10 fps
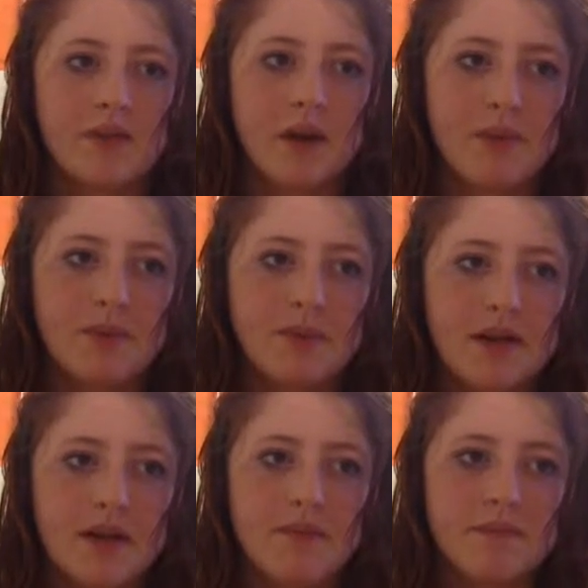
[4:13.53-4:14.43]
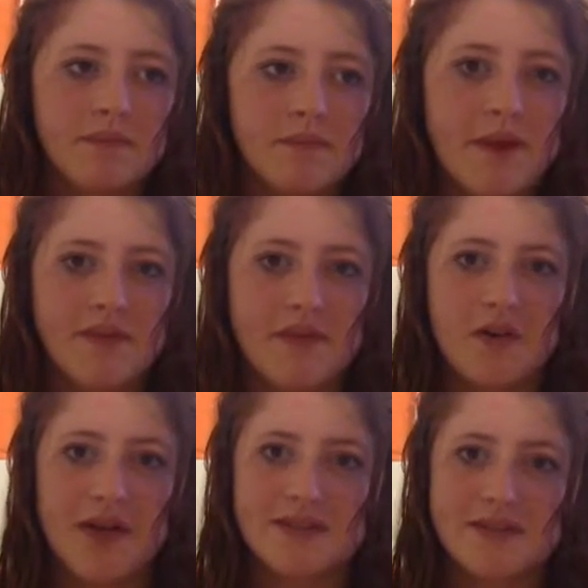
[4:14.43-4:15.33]
probably my favorite
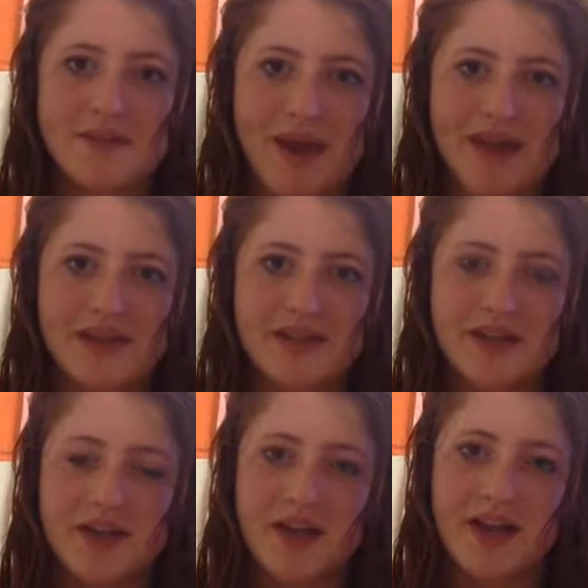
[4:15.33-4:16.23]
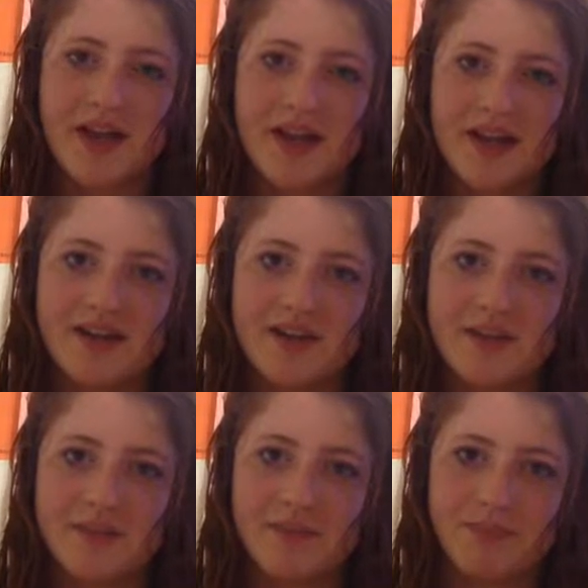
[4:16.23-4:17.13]
class is band.
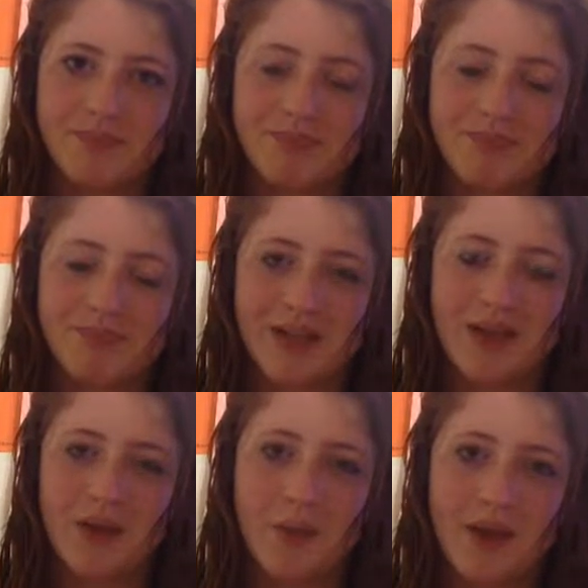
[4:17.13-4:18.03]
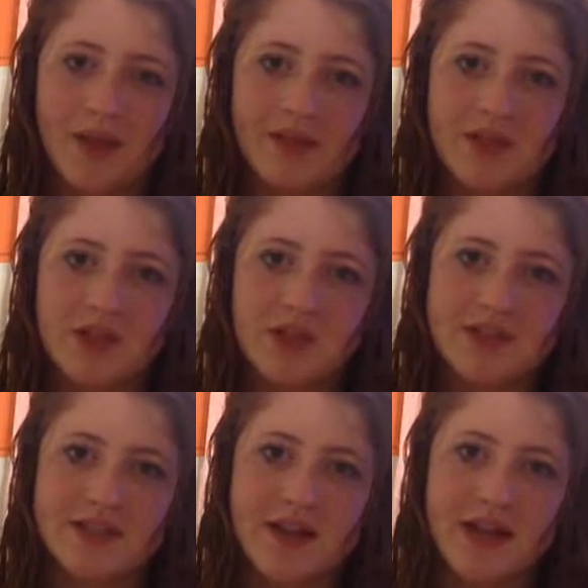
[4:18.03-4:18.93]
And well, let's
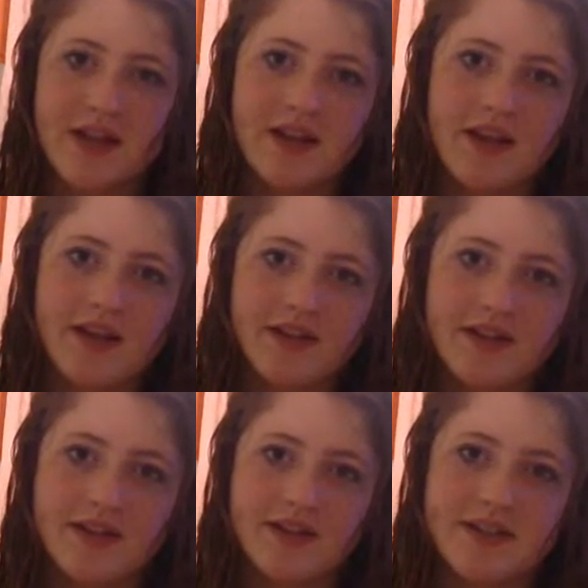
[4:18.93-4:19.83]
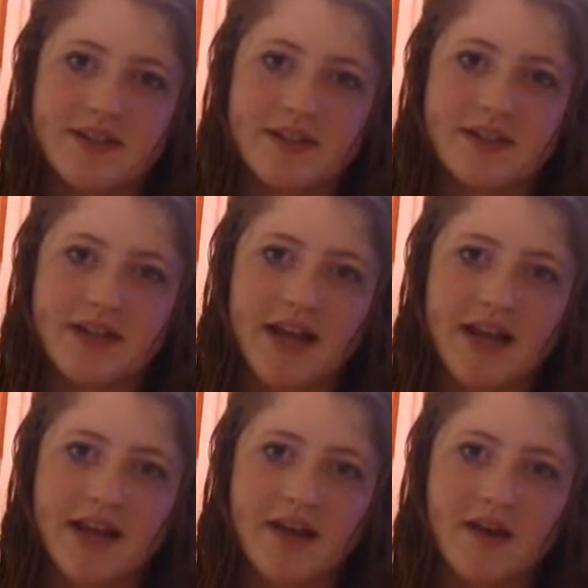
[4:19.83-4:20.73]
just say the other
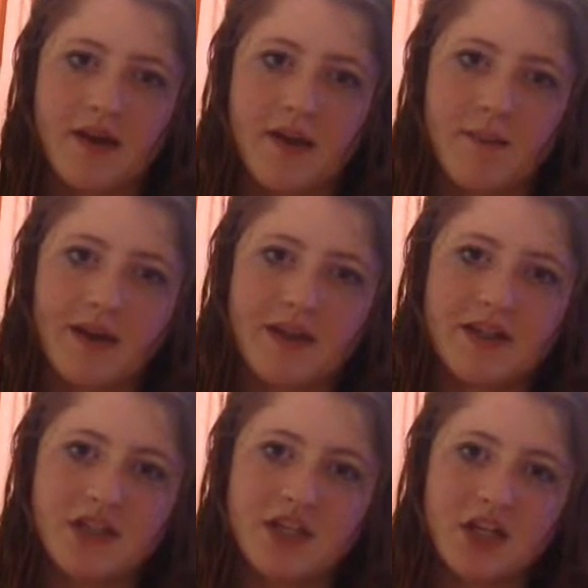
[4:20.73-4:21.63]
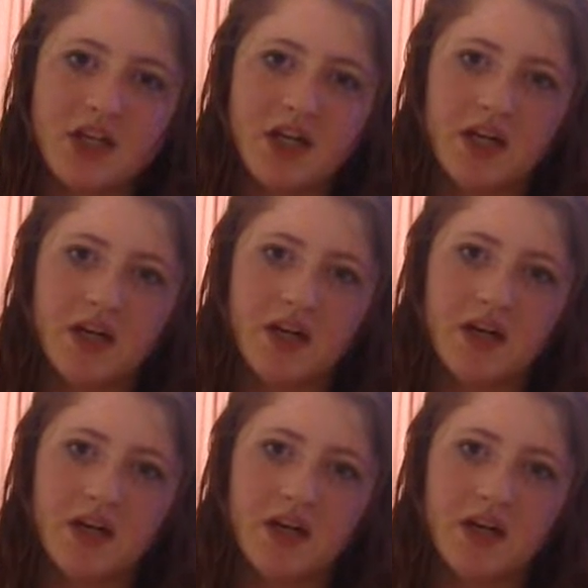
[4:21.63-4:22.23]
day, my teacher